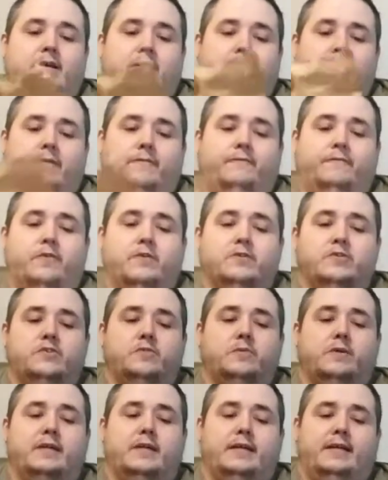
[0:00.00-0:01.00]
The first
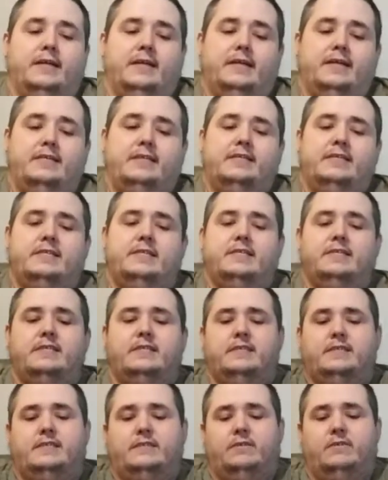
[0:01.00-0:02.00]
one
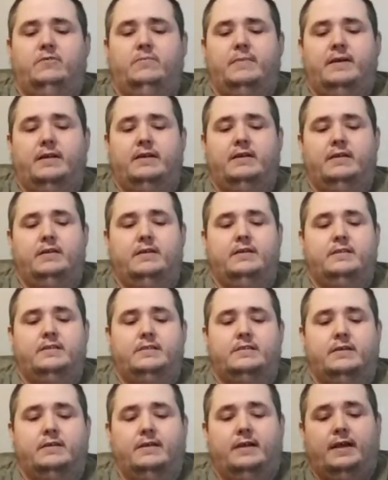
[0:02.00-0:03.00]
is, oh my
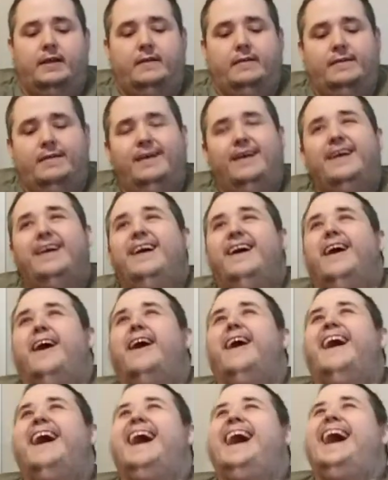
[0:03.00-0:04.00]
goodness, okay.
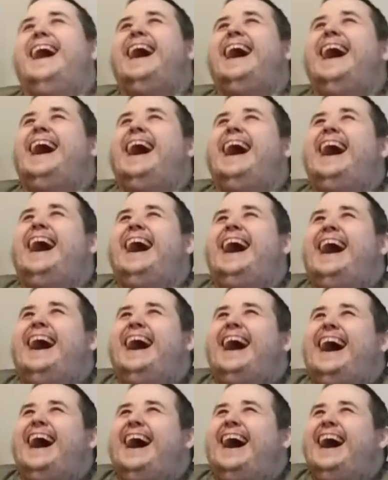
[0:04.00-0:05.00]

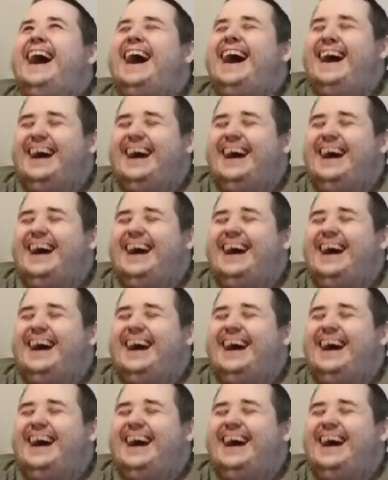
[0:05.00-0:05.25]
Oh.